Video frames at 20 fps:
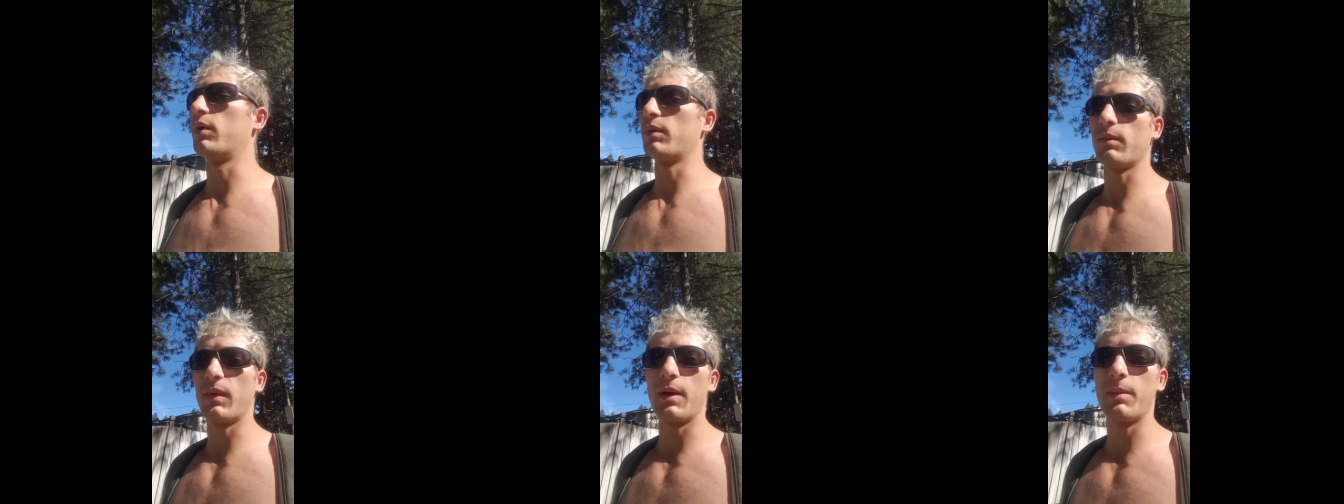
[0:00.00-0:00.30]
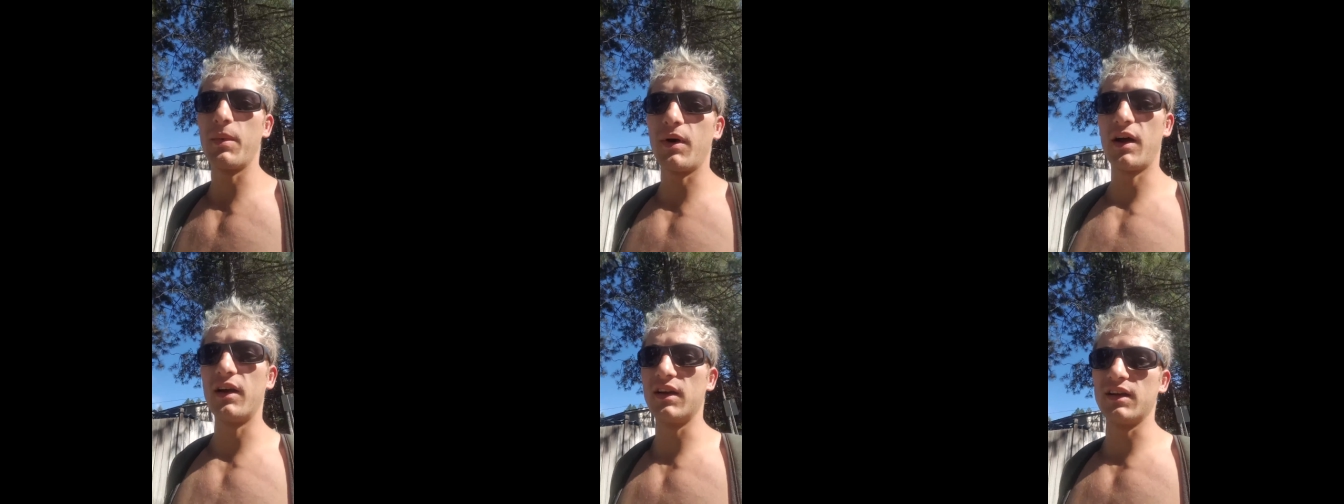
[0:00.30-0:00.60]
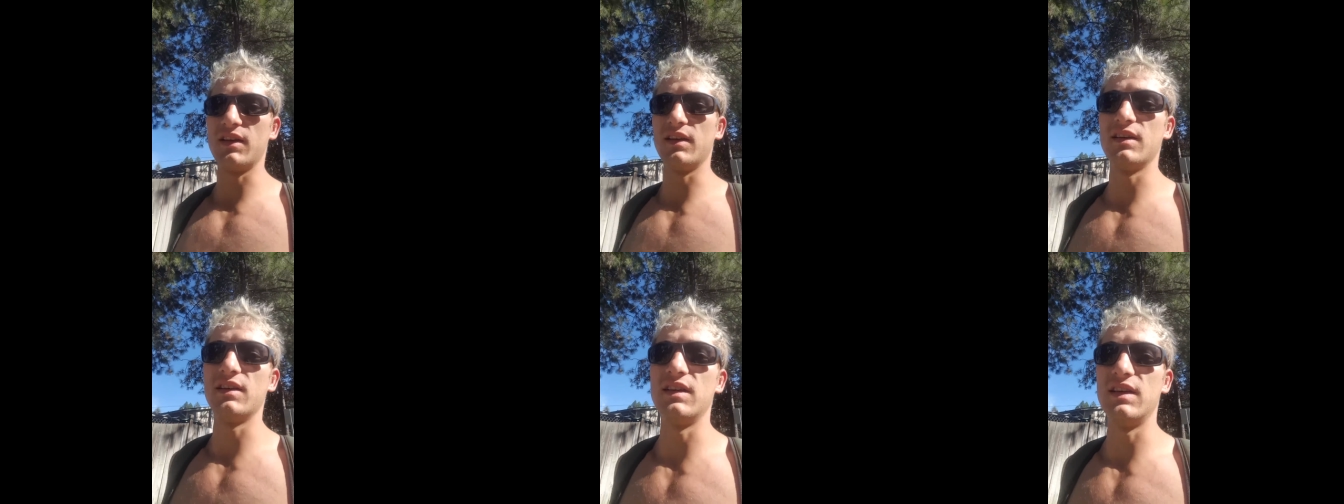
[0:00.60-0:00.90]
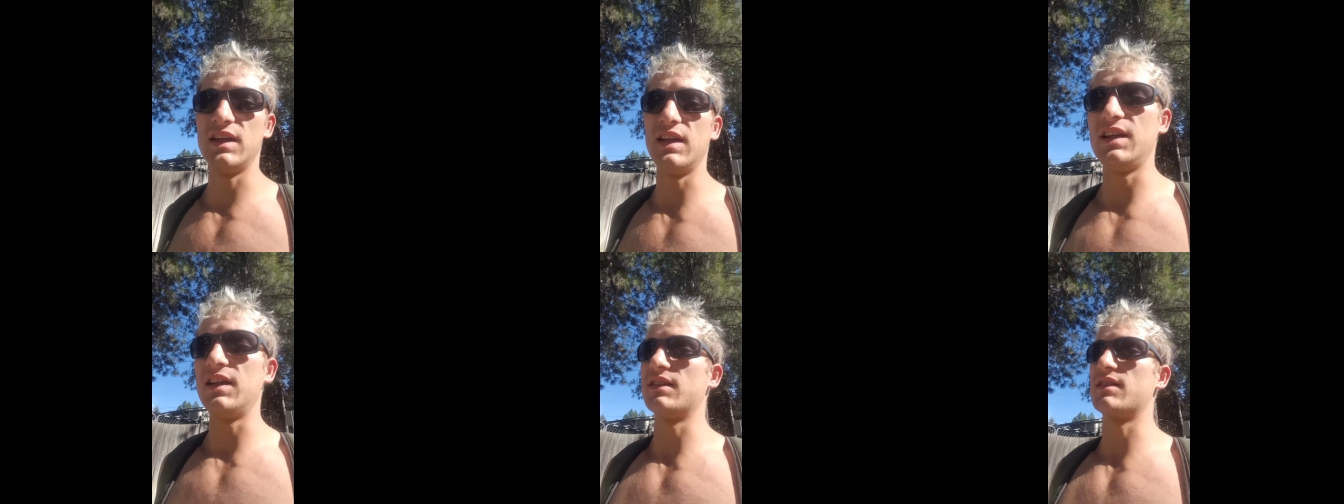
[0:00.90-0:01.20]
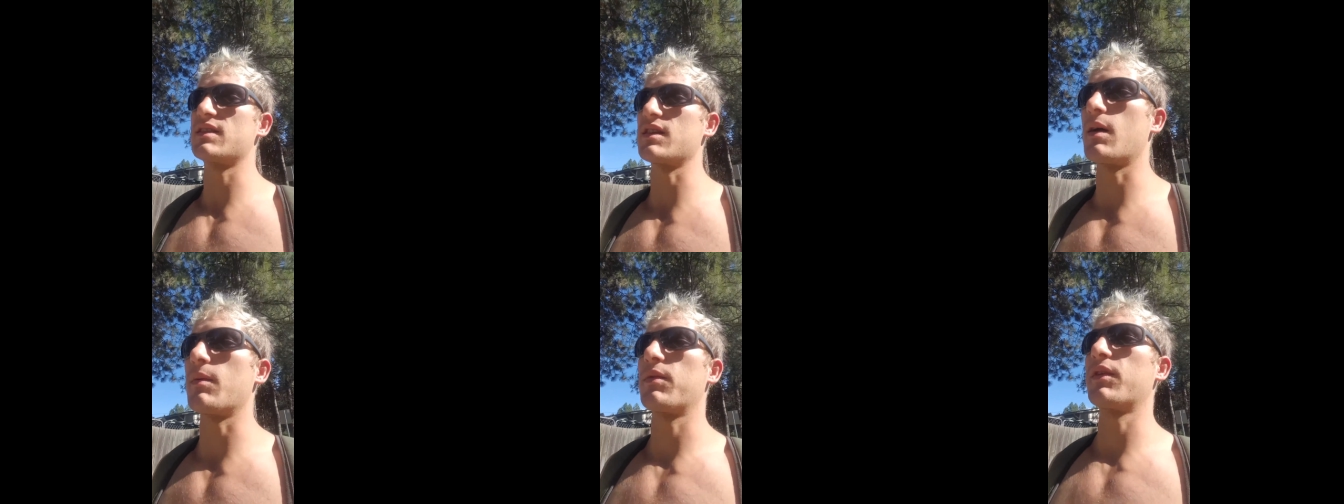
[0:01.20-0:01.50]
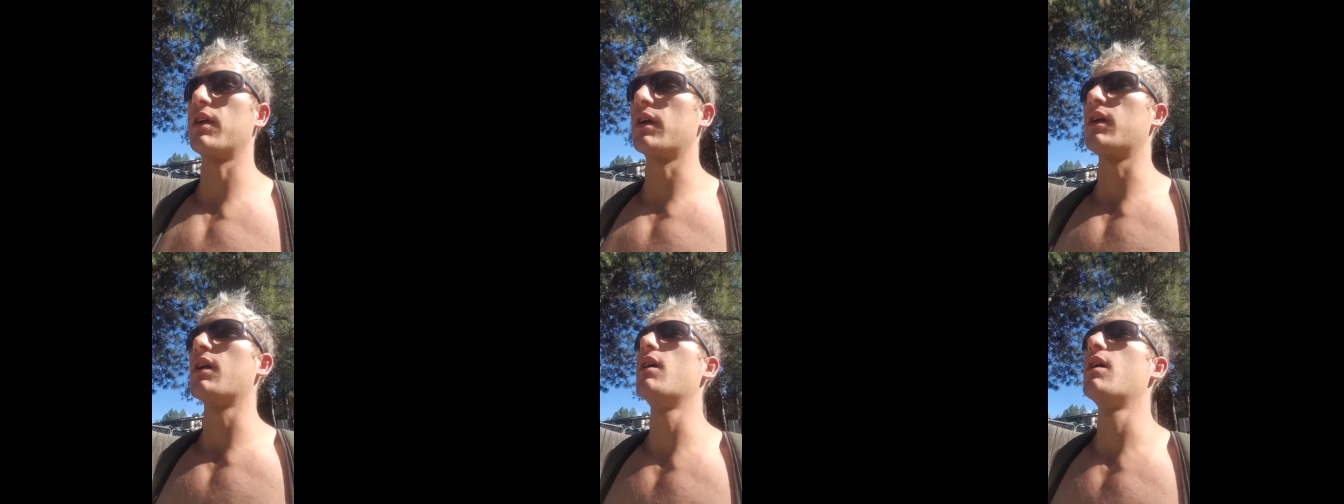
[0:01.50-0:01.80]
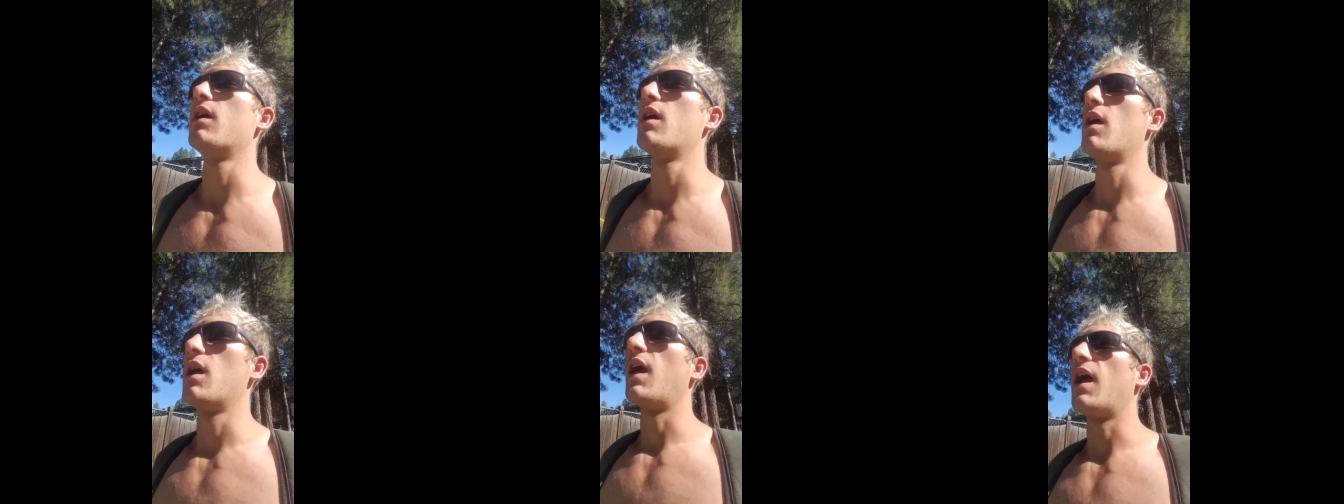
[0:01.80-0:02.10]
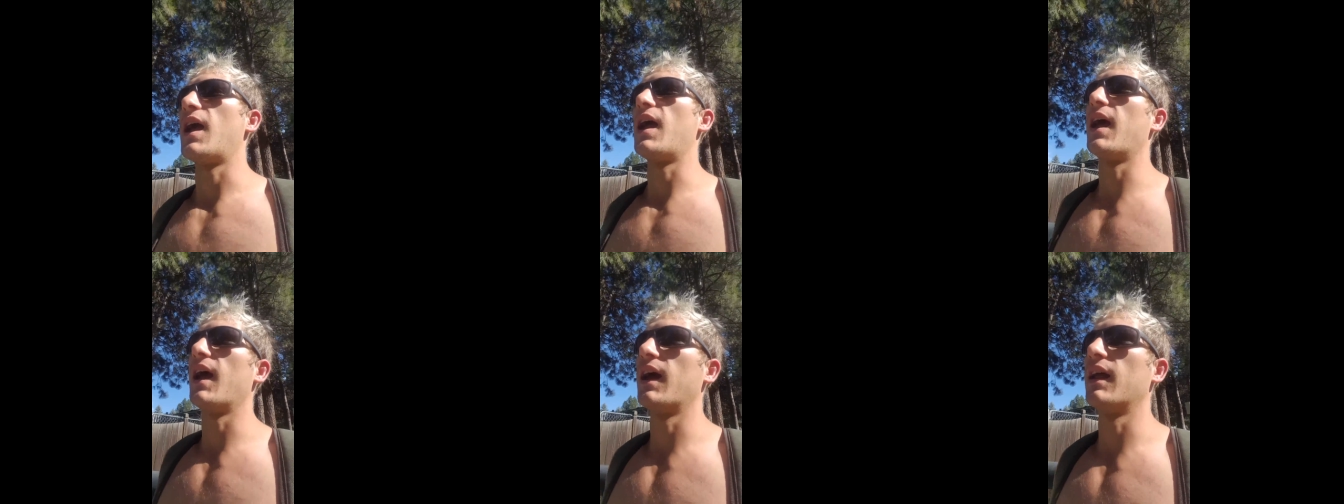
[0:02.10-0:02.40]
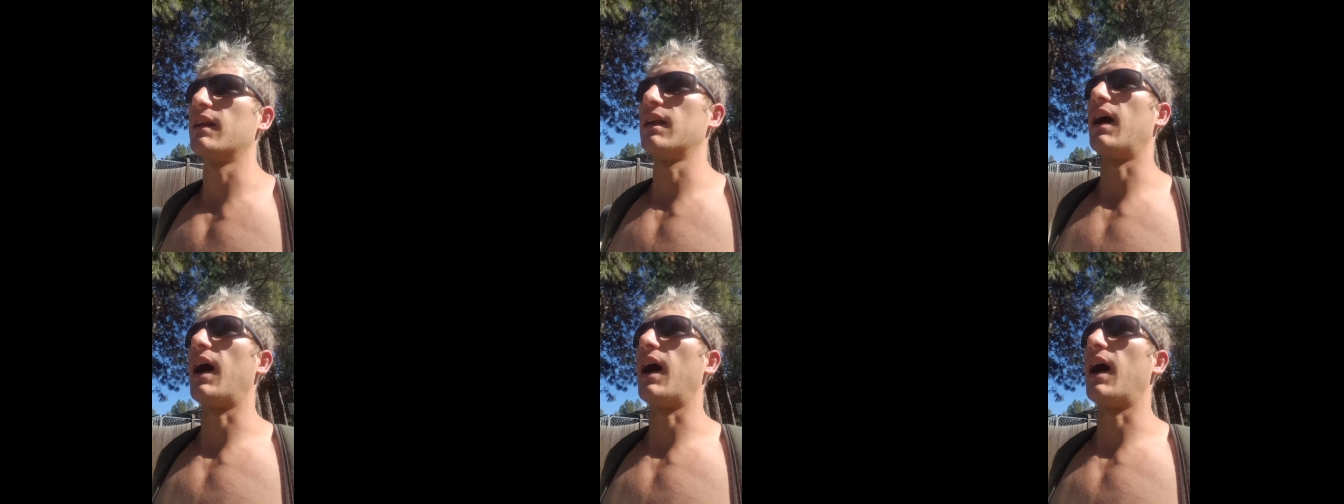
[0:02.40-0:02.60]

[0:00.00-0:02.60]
when my body needs something, and